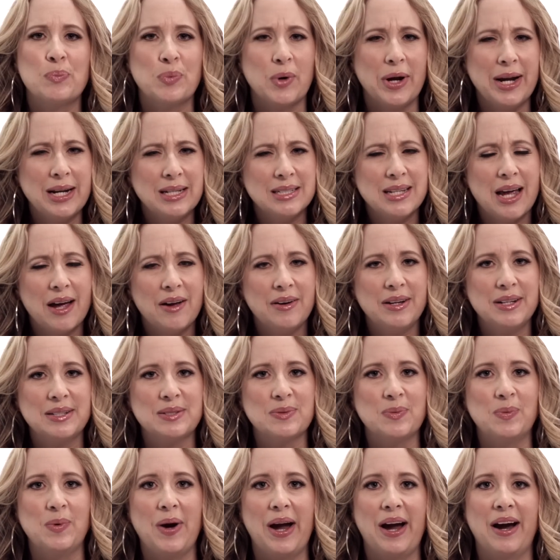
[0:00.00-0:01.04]
Breakdown
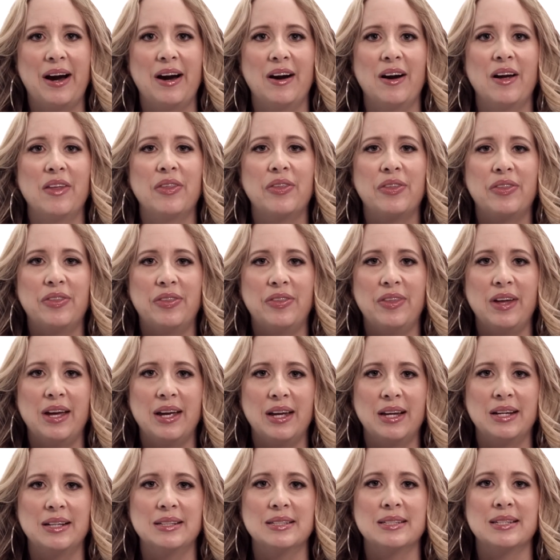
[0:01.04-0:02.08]
is where
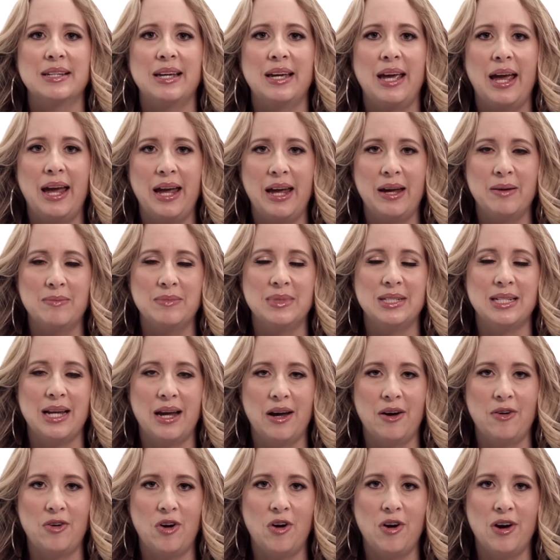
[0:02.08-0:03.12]
things came
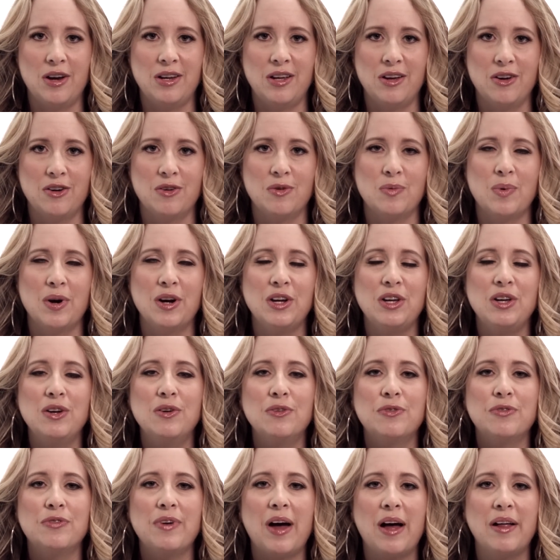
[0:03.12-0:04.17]
down on you, where
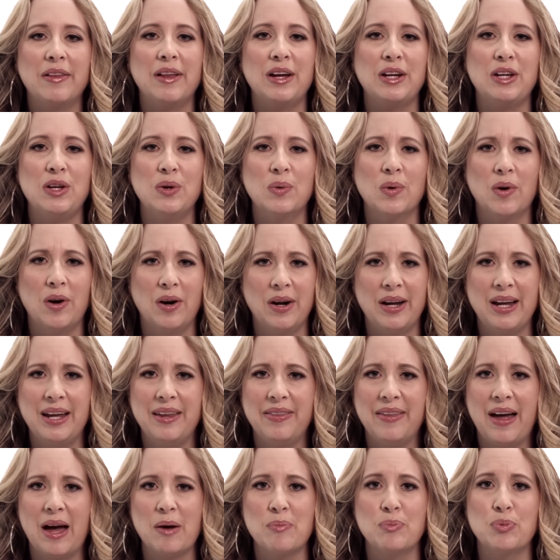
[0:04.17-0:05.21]
you felt like you were
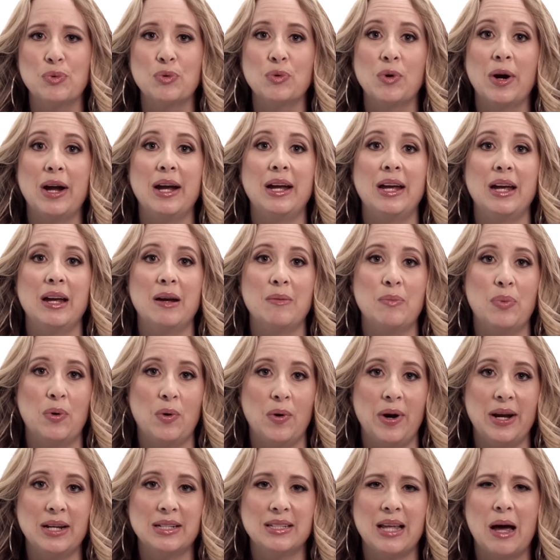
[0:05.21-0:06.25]
in that breaking
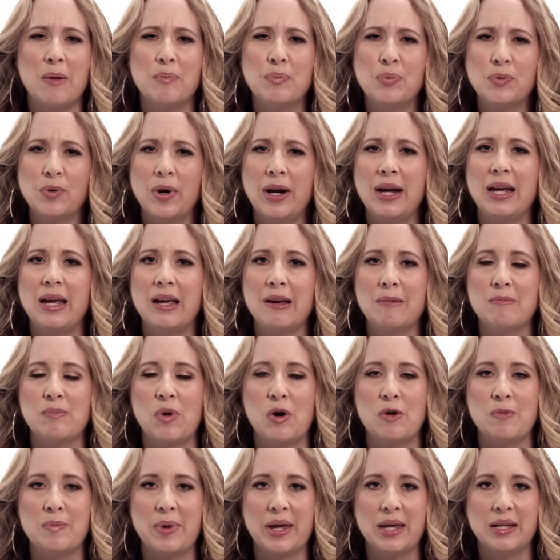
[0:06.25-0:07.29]
point, that breaking
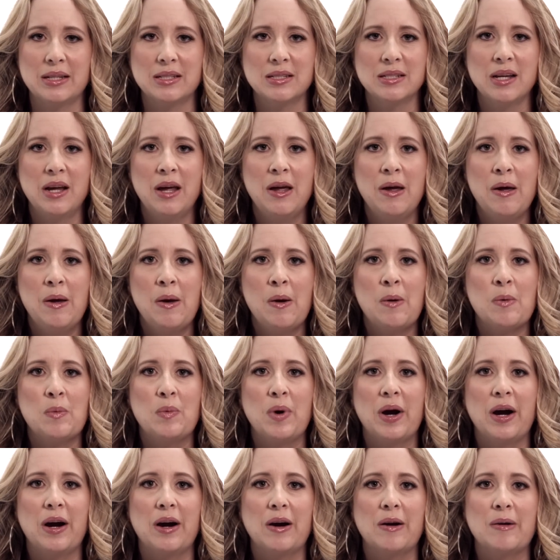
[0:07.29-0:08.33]
moment,
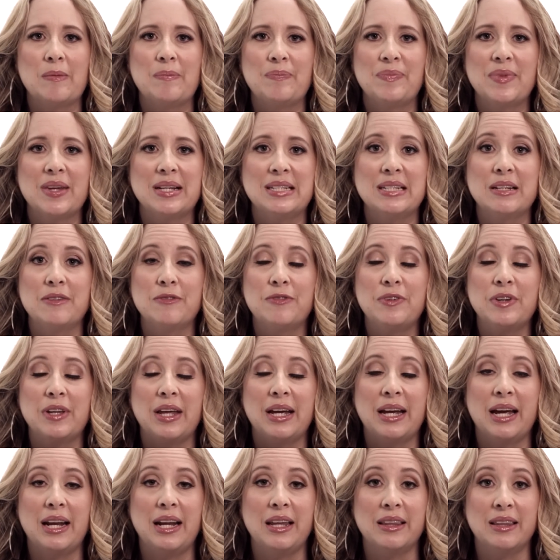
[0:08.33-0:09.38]
where it didn't feel
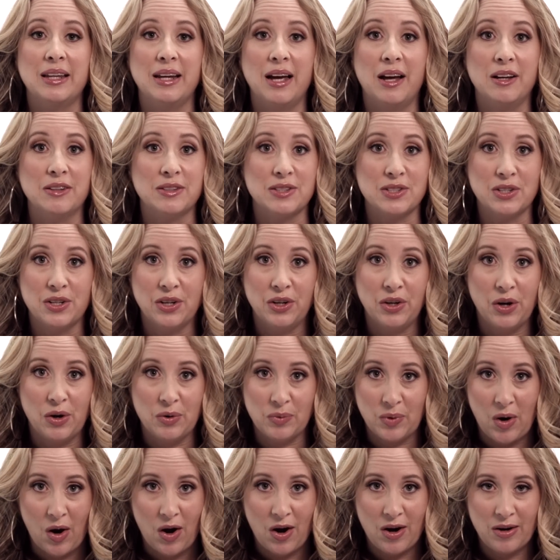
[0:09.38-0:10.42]
like anything else could go
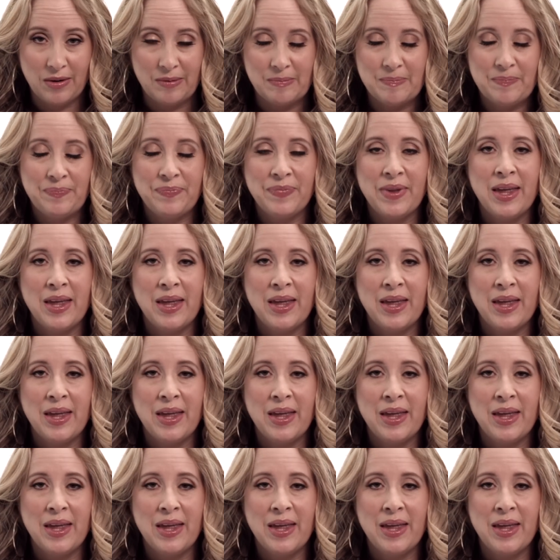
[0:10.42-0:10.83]
wrong.